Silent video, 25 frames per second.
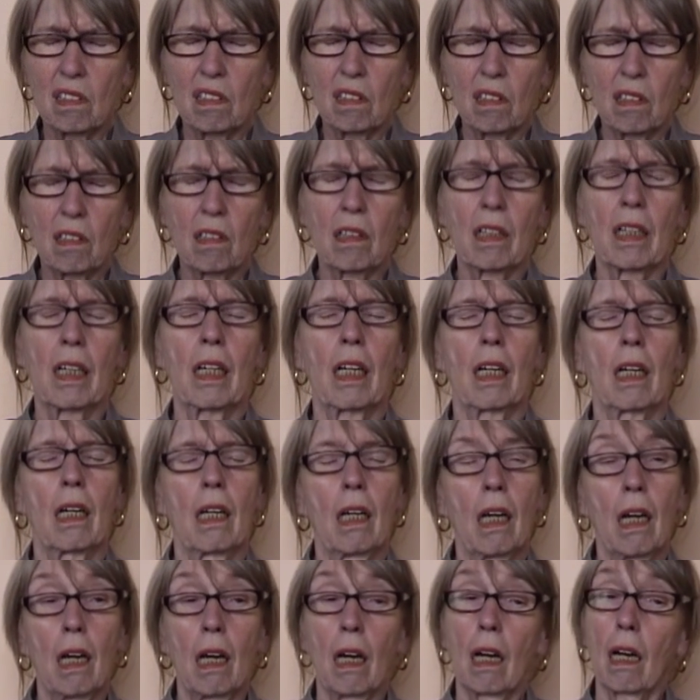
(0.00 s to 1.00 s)
okay.
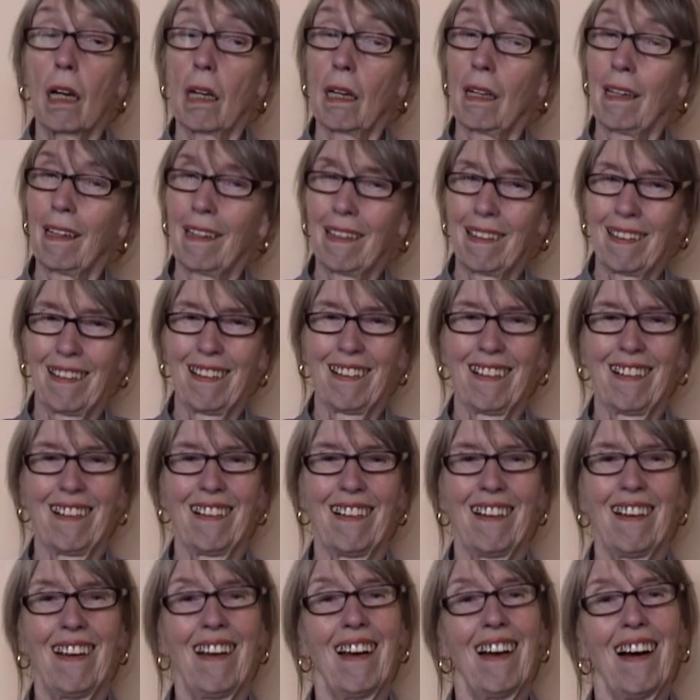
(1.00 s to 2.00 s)

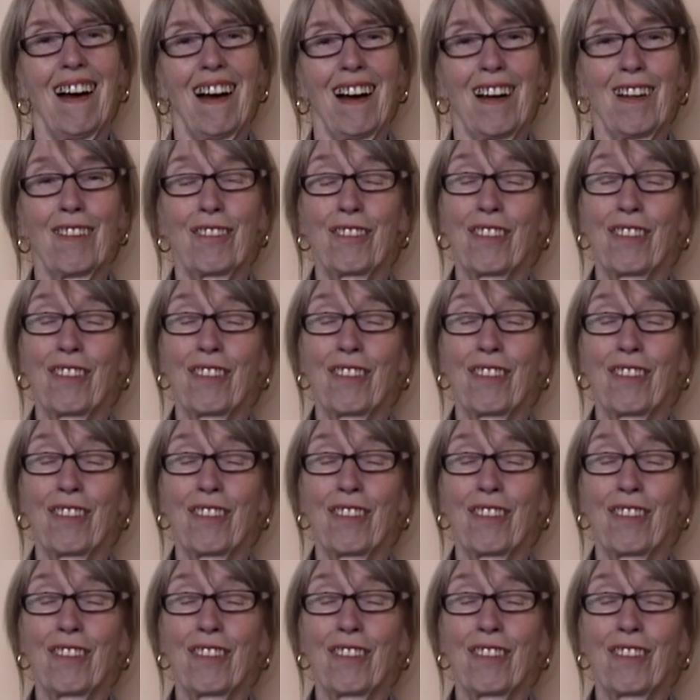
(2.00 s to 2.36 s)
I